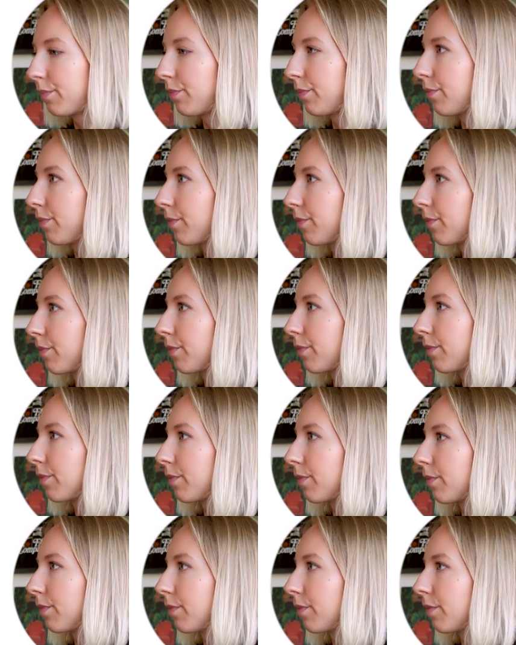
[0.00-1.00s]

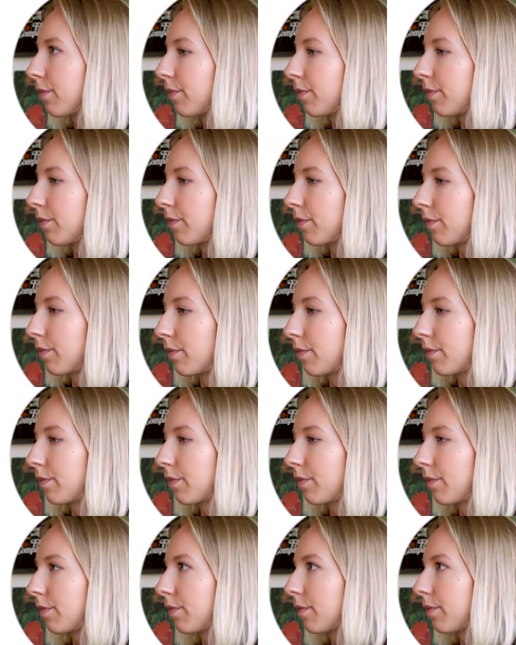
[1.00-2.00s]

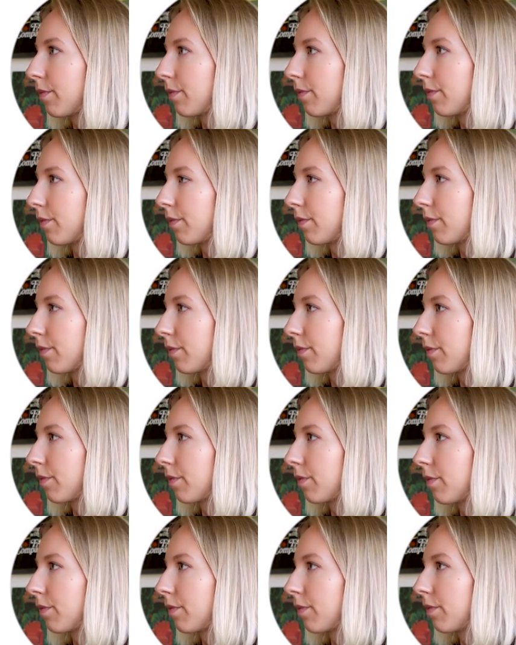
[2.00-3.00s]

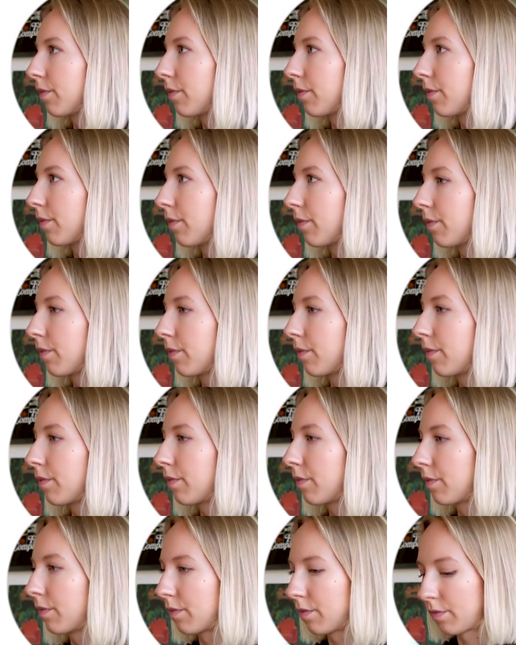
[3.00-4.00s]

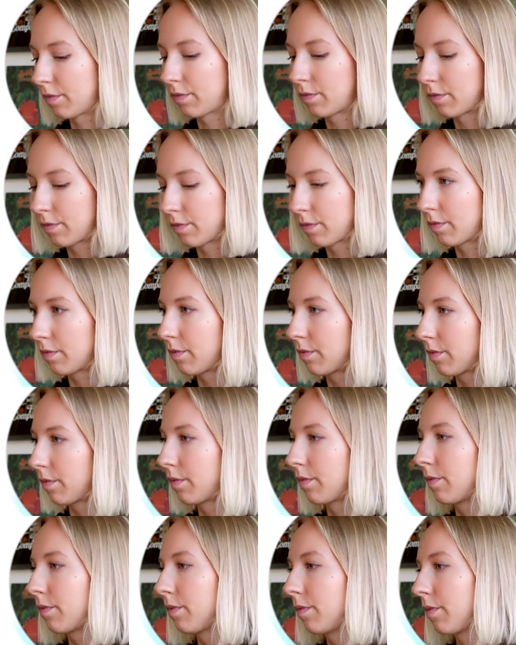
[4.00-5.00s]

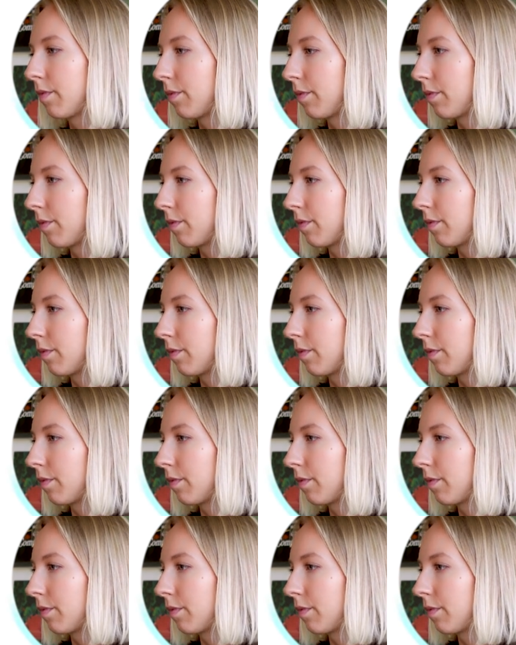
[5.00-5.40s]
No one is speaking in this clip.